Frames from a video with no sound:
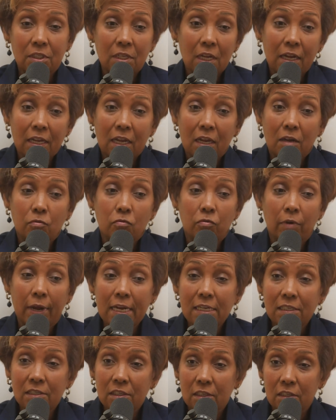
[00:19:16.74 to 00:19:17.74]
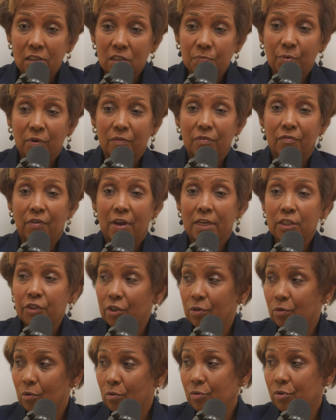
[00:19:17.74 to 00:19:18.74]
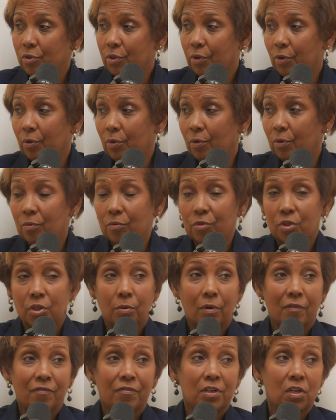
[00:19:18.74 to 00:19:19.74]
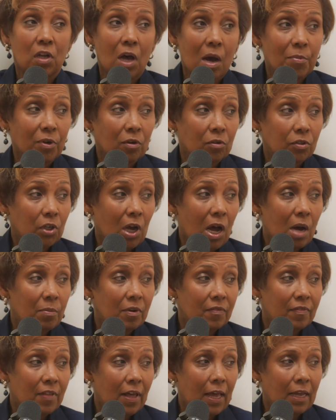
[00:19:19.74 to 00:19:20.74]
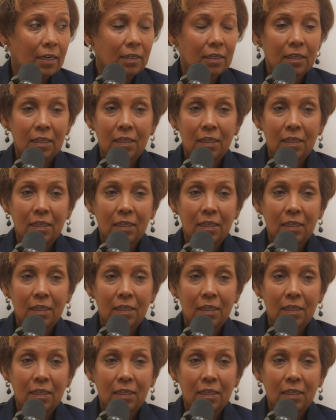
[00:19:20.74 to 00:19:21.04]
CIA raises professionals who do a phenomenal job of that.